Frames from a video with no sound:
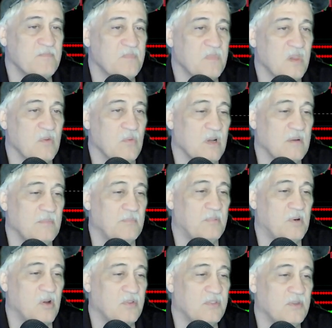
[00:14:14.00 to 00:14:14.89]
Well, it
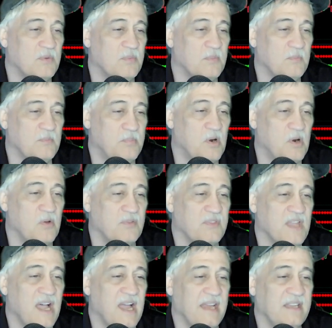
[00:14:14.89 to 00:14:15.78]
broke
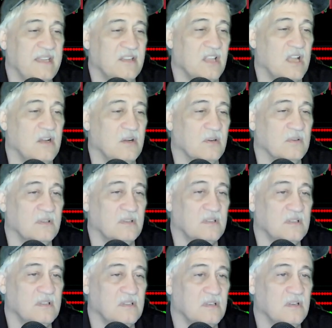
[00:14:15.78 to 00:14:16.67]
the high and low.
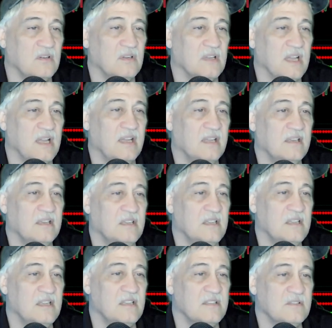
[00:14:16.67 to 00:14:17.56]
Okay.
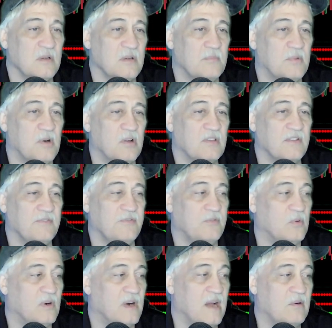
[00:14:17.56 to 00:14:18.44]
So it broke the
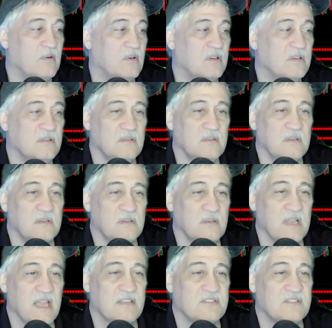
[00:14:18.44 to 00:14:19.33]
4 hour
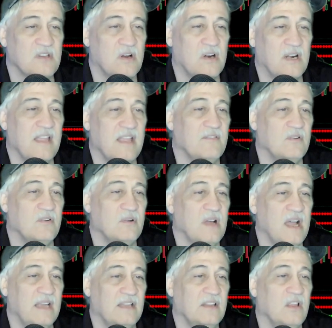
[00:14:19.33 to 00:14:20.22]
SR level,
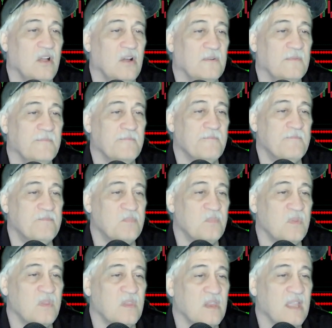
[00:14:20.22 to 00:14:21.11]
high low.
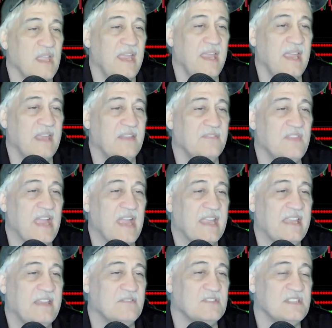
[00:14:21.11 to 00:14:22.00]
And that
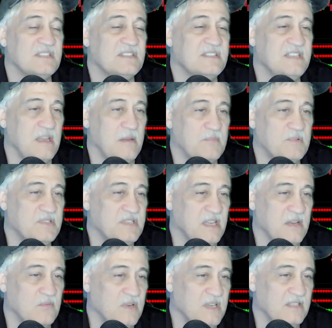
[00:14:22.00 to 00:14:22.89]
gives us
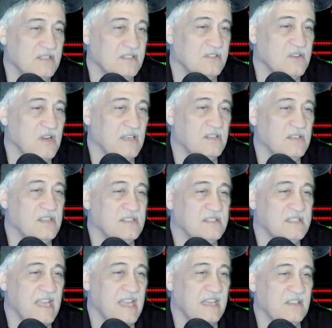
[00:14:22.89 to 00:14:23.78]
10% reason to
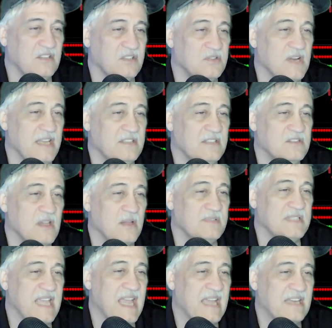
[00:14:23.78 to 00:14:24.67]
take the trade. So I
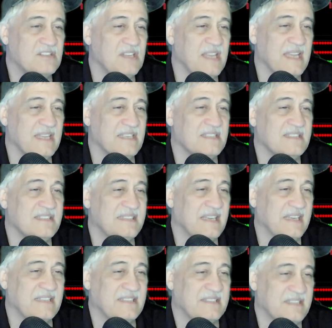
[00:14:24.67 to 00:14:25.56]
was actually at
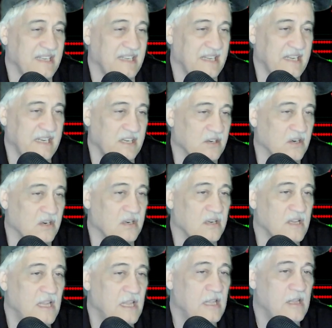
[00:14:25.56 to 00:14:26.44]
60 here
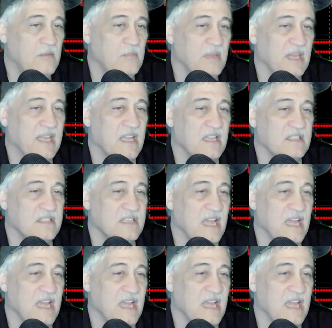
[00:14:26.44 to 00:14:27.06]
because